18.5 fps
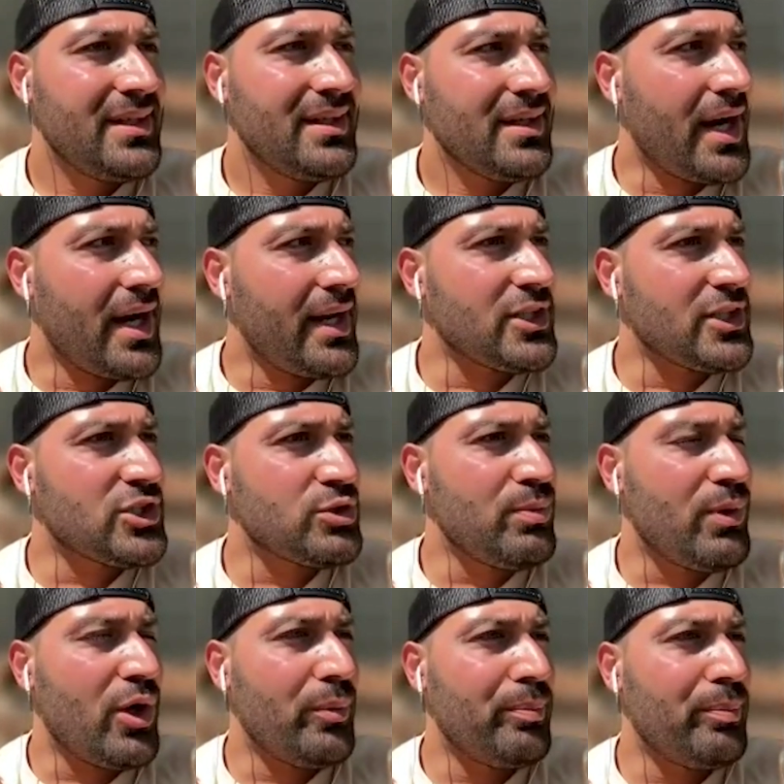kind of that
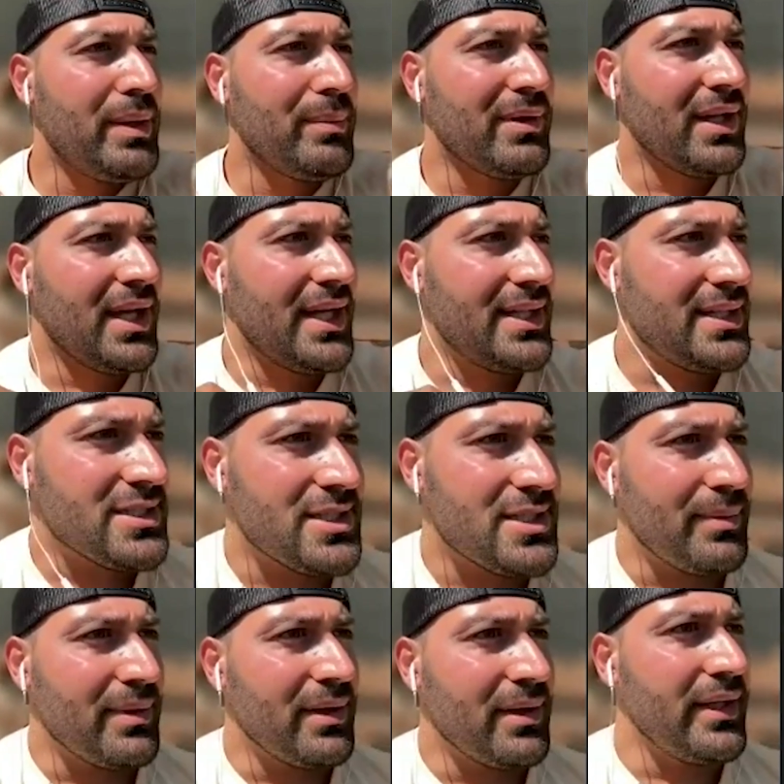small beam of light that
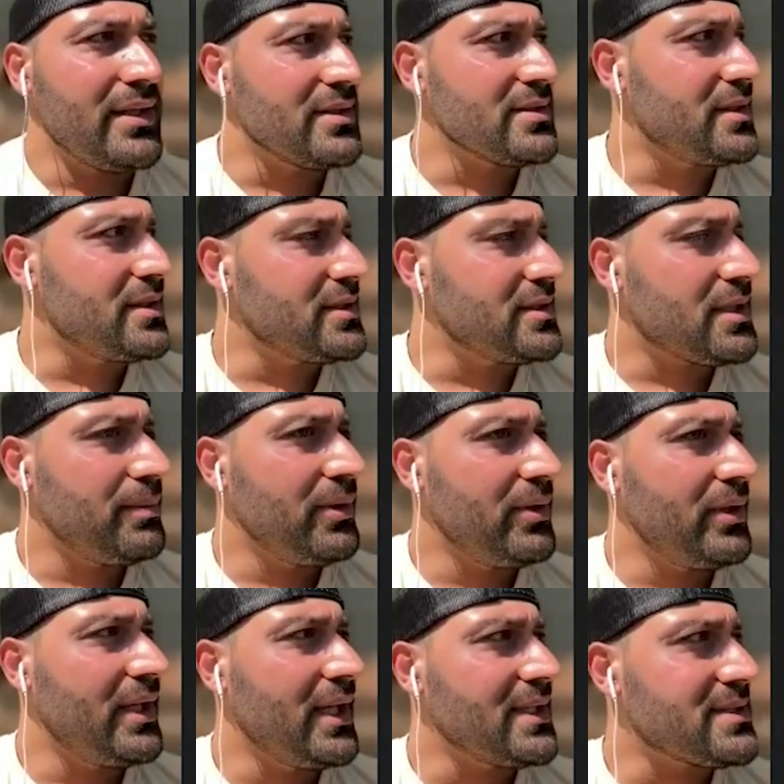some of the leaders in this
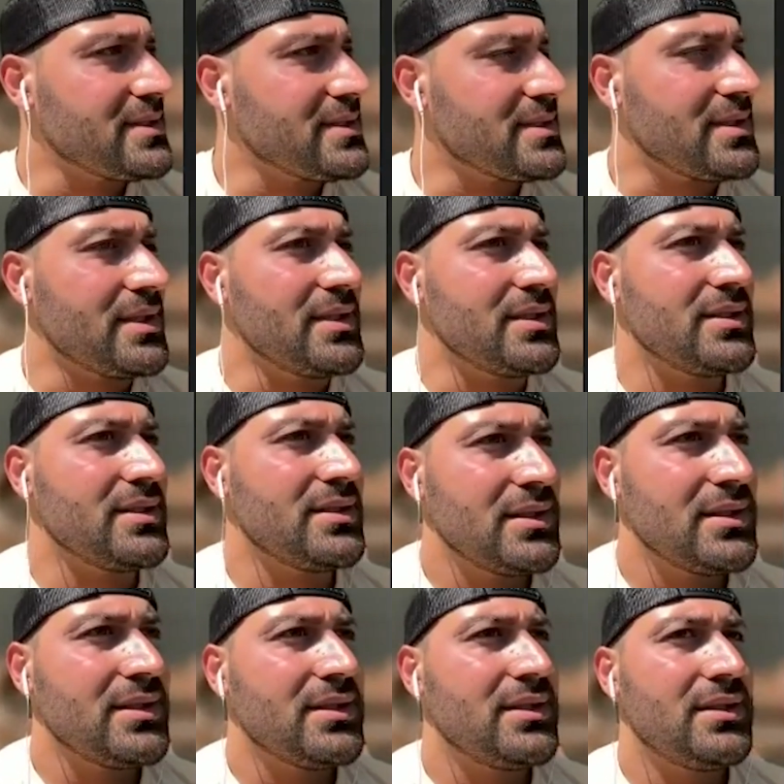community has to start
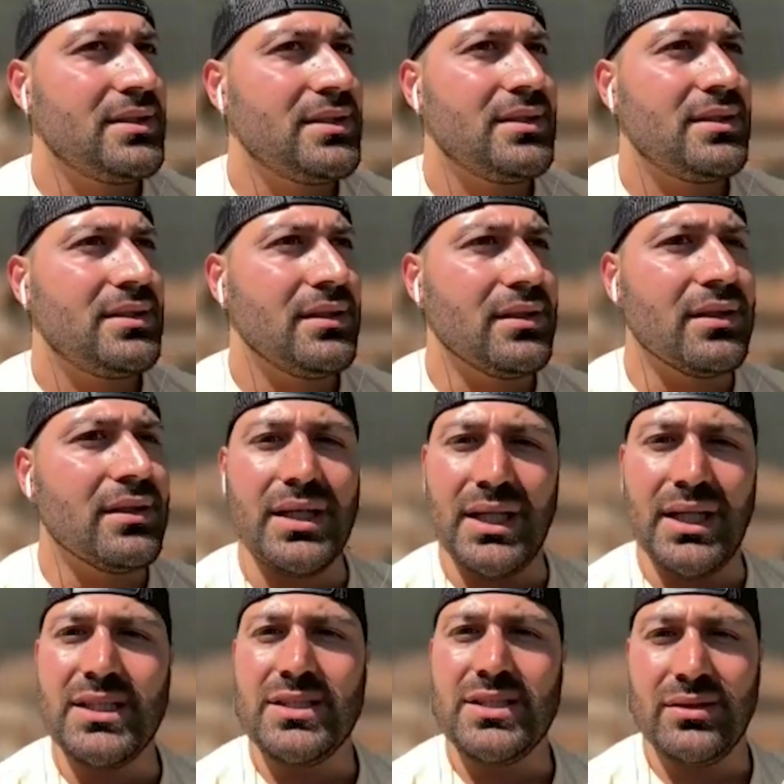looking
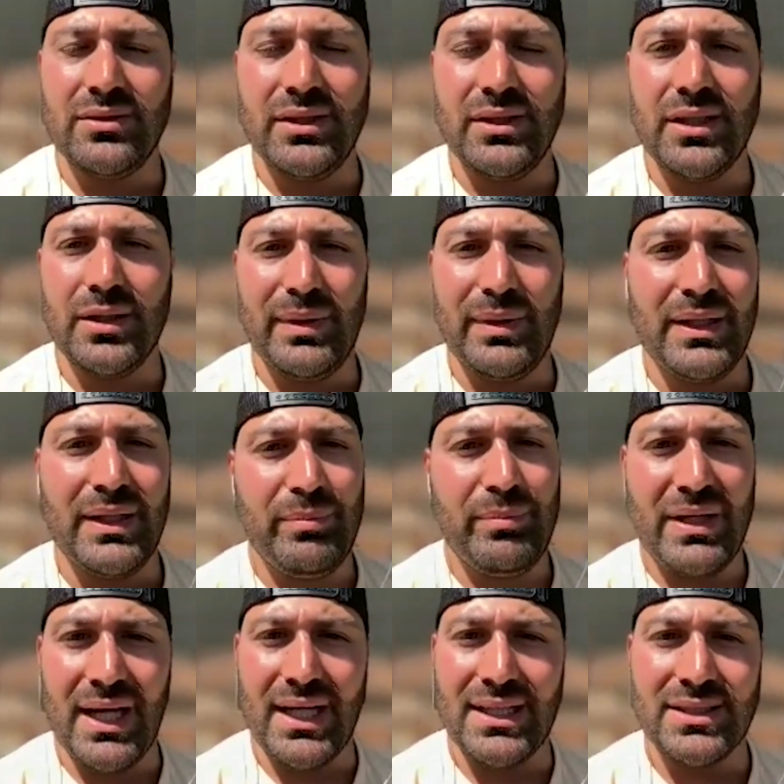into. You know what I mean?
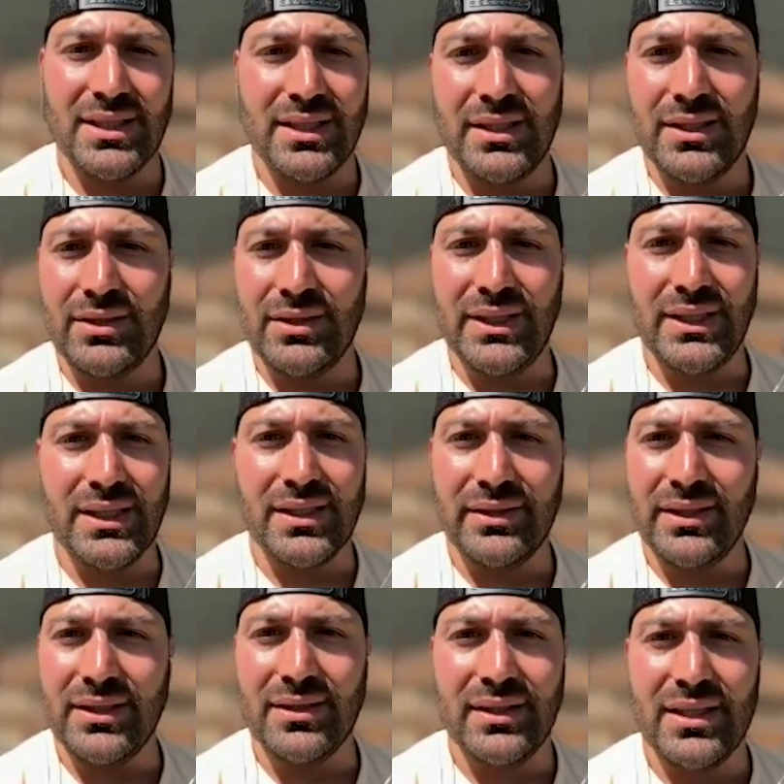Guys like you,
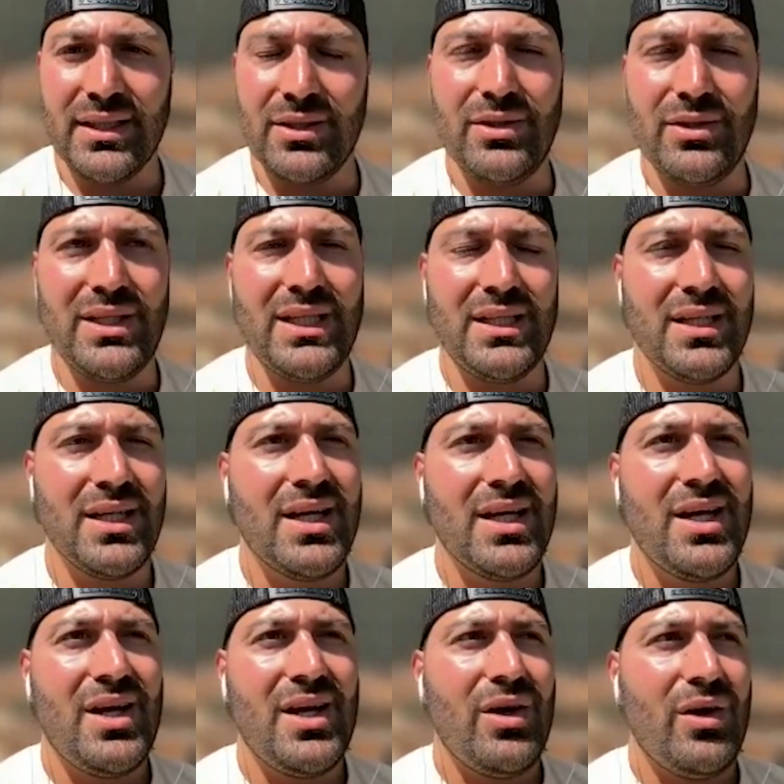like you need,
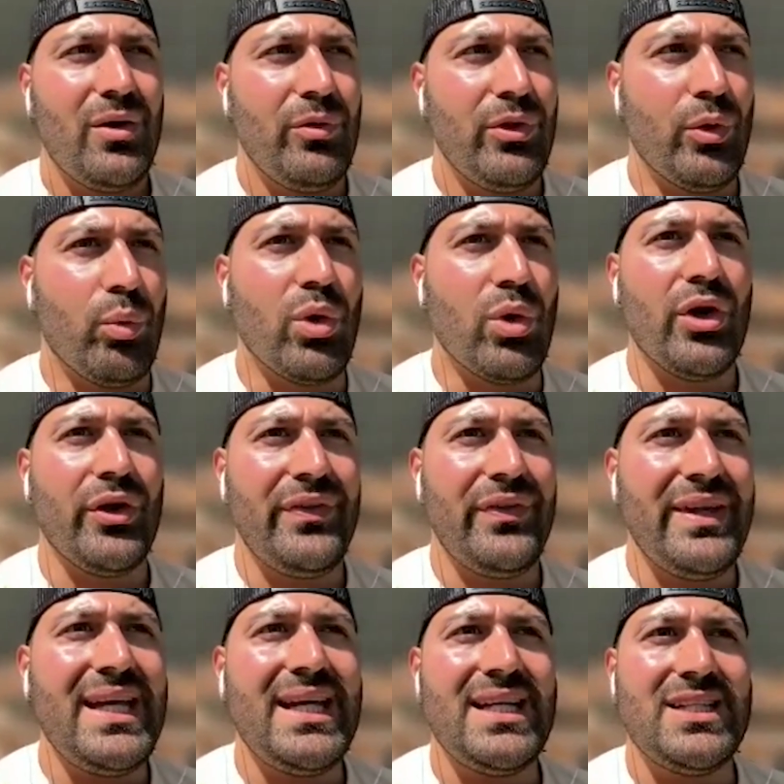the world
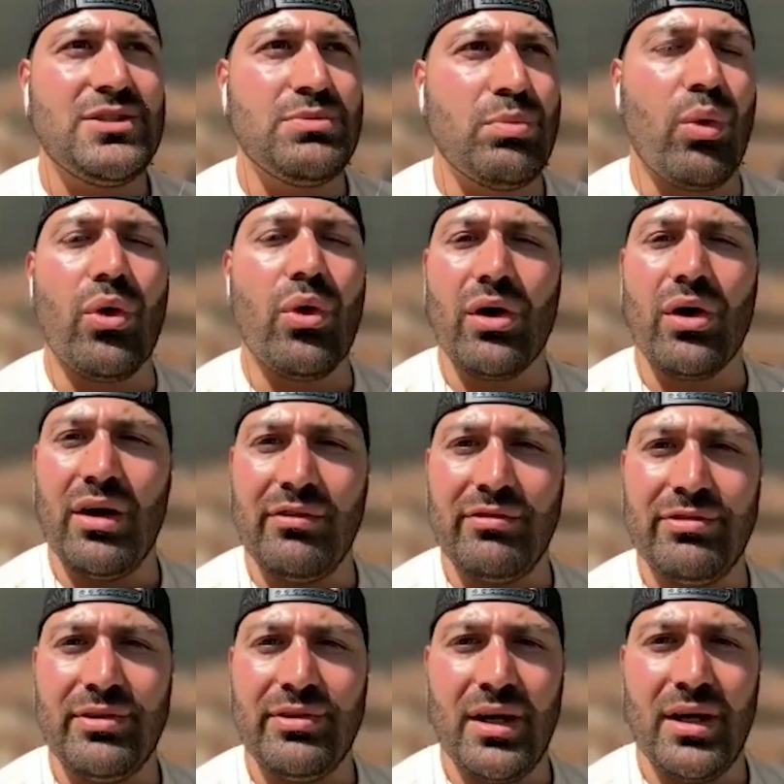needs more
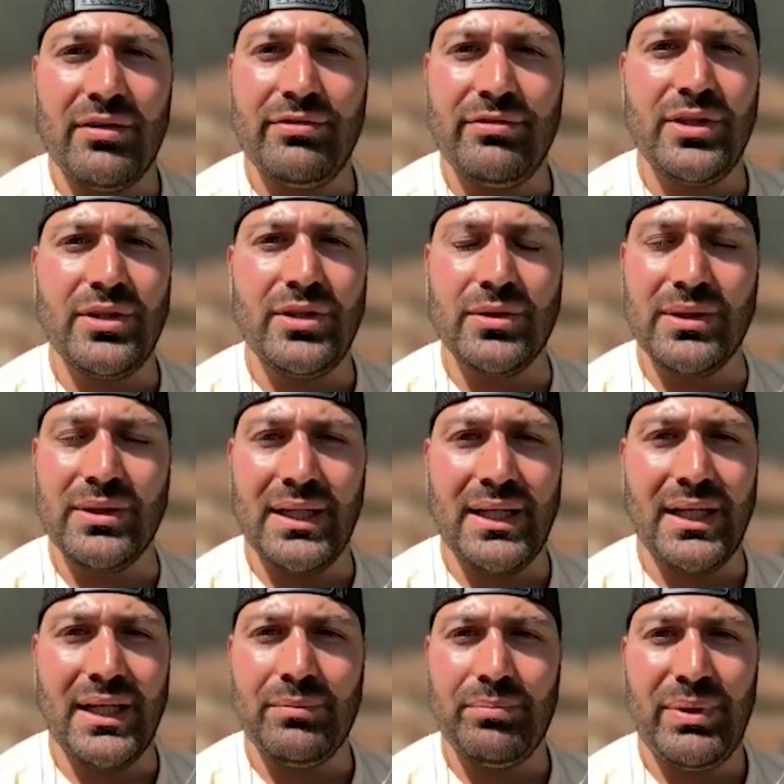of you
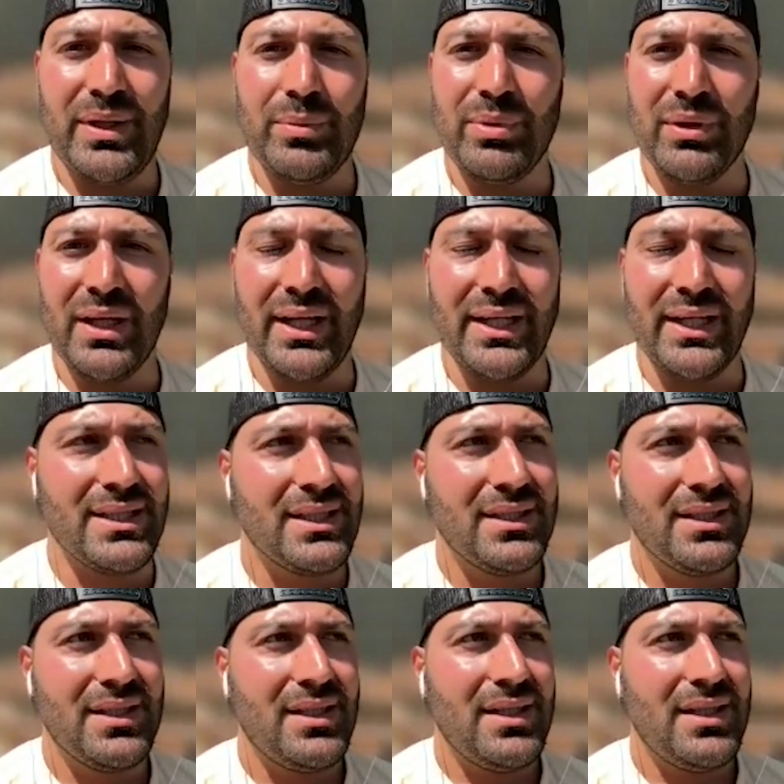and people like
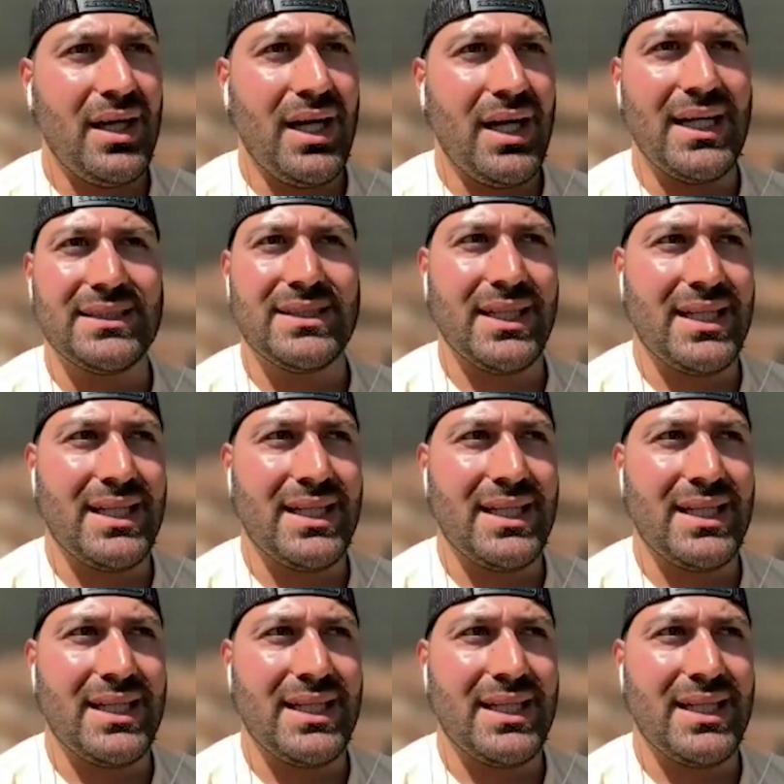us to